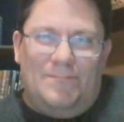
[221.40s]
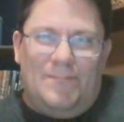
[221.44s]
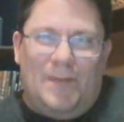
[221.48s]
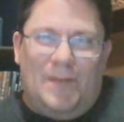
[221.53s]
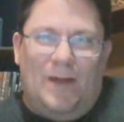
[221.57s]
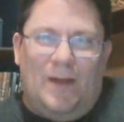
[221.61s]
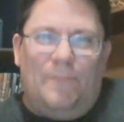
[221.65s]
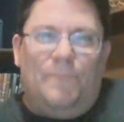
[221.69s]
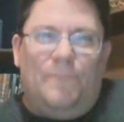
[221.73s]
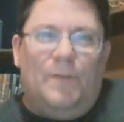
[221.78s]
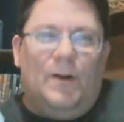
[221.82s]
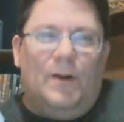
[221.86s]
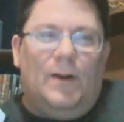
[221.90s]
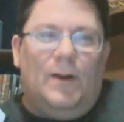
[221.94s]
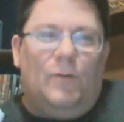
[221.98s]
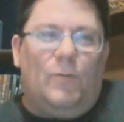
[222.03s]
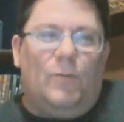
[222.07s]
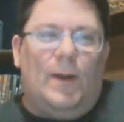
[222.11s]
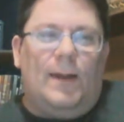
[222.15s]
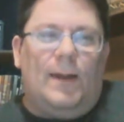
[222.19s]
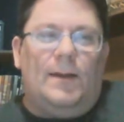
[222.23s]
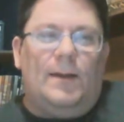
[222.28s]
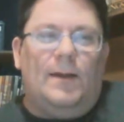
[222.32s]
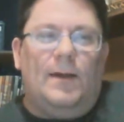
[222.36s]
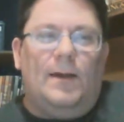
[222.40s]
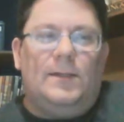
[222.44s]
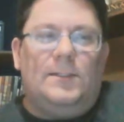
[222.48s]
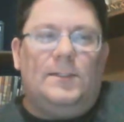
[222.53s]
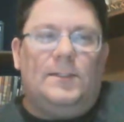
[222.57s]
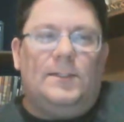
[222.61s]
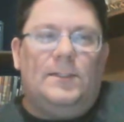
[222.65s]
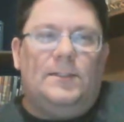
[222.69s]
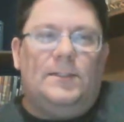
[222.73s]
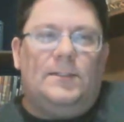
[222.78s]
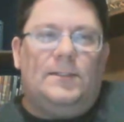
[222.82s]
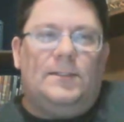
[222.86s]
unfairly
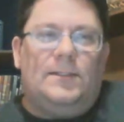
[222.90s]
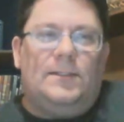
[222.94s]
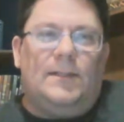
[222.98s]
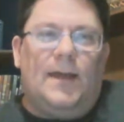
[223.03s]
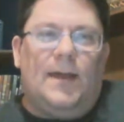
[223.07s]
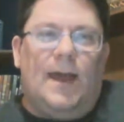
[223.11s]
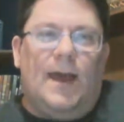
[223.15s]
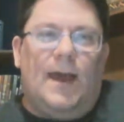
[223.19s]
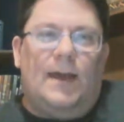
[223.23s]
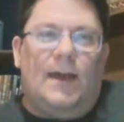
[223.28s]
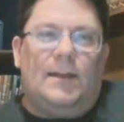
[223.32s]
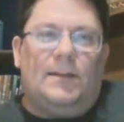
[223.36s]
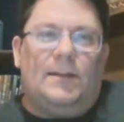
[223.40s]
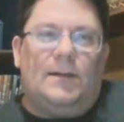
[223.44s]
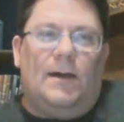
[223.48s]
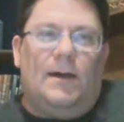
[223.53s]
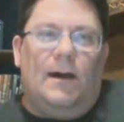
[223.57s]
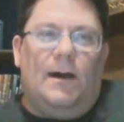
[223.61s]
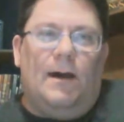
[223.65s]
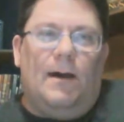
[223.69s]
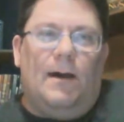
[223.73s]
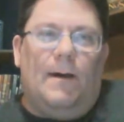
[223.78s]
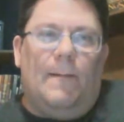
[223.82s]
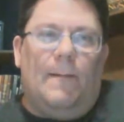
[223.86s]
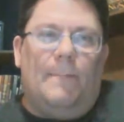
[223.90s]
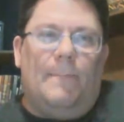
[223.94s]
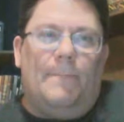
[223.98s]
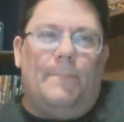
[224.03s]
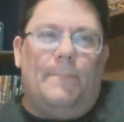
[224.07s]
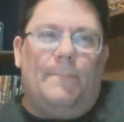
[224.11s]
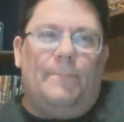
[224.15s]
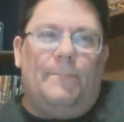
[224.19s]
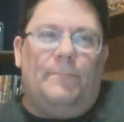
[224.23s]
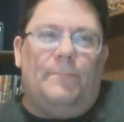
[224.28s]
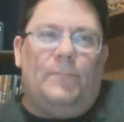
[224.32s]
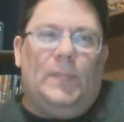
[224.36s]
recognized is that
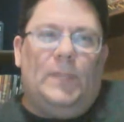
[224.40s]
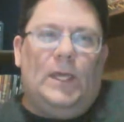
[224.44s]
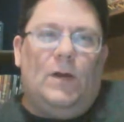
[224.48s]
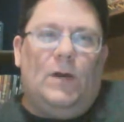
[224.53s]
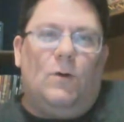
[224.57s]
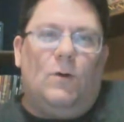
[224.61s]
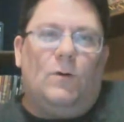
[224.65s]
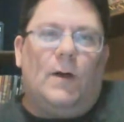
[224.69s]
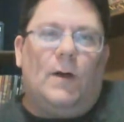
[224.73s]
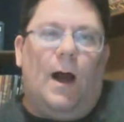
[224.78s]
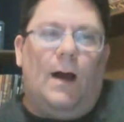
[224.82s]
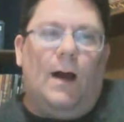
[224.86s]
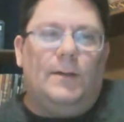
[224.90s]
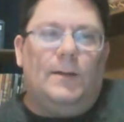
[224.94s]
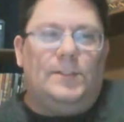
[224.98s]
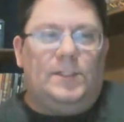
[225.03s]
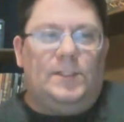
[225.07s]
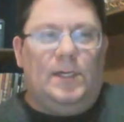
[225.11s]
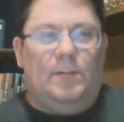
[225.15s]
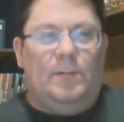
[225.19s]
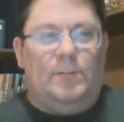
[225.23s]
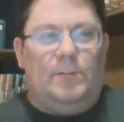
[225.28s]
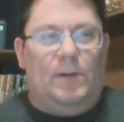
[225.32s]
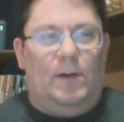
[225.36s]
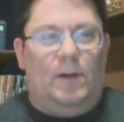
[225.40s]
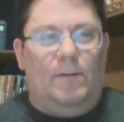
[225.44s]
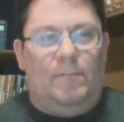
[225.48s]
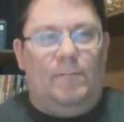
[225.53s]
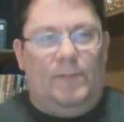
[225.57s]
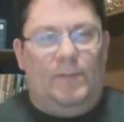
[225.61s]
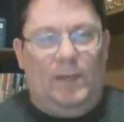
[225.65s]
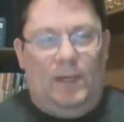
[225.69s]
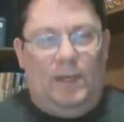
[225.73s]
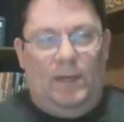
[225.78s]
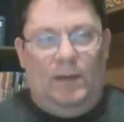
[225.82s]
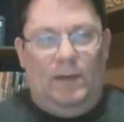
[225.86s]
the whole concept of
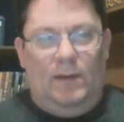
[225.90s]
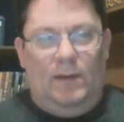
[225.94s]
the